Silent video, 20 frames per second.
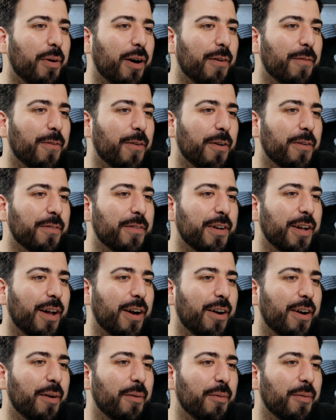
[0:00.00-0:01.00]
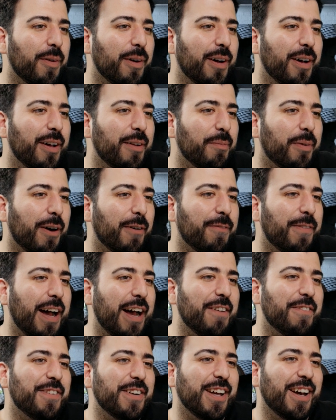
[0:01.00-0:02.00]
Part four for daughter number one. Part
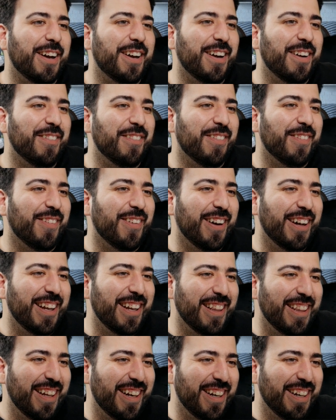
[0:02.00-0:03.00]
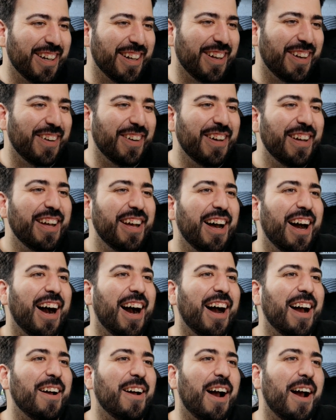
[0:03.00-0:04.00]
five for daughter number one. There you go.
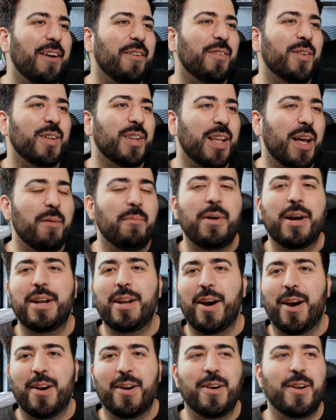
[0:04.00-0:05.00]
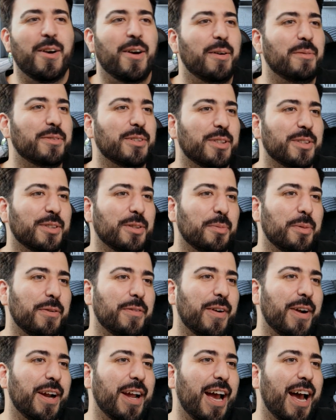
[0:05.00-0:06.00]
I I will let my daughter know. I'm sure she'll
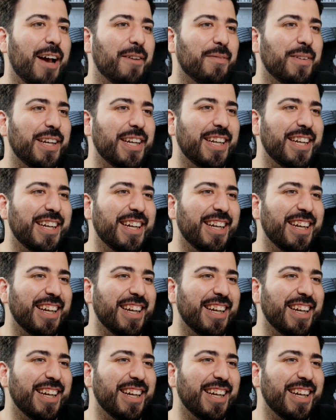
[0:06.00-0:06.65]
be very happy.